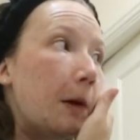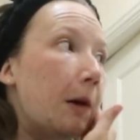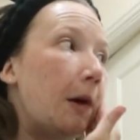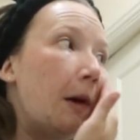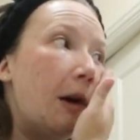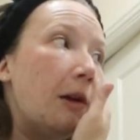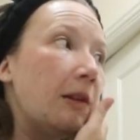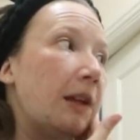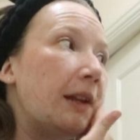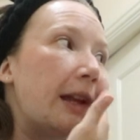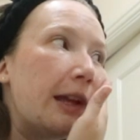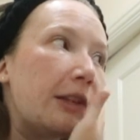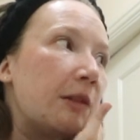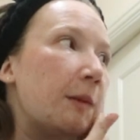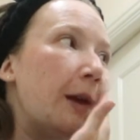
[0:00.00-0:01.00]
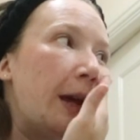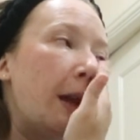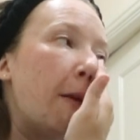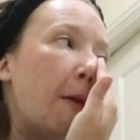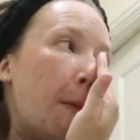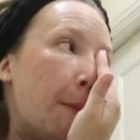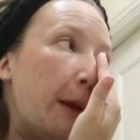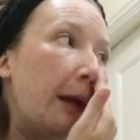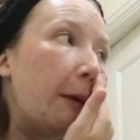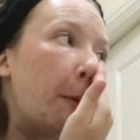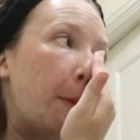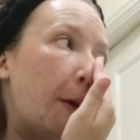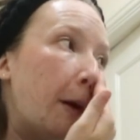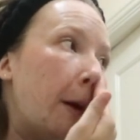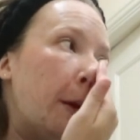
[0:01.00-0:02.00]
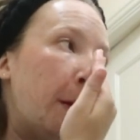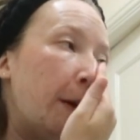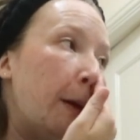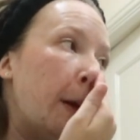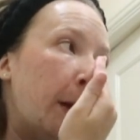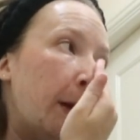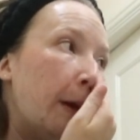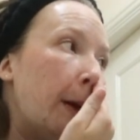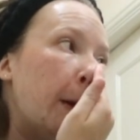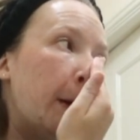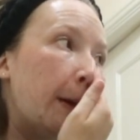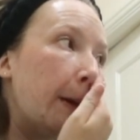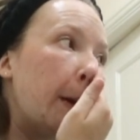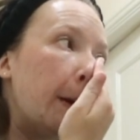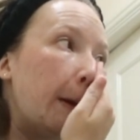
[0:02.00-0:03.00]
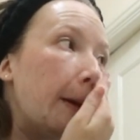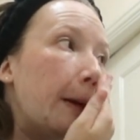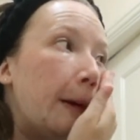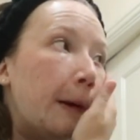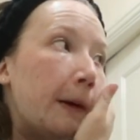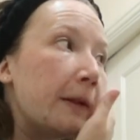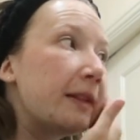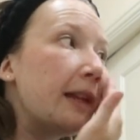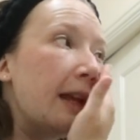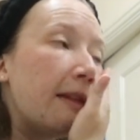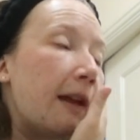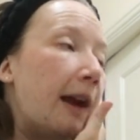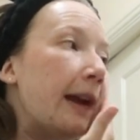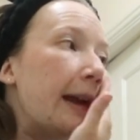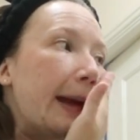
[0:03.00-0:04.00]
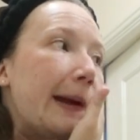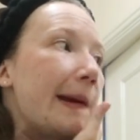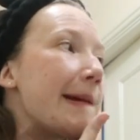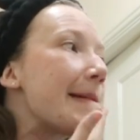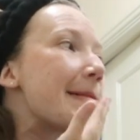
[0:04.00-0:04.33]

a holiday or something and I've got makeup on or say like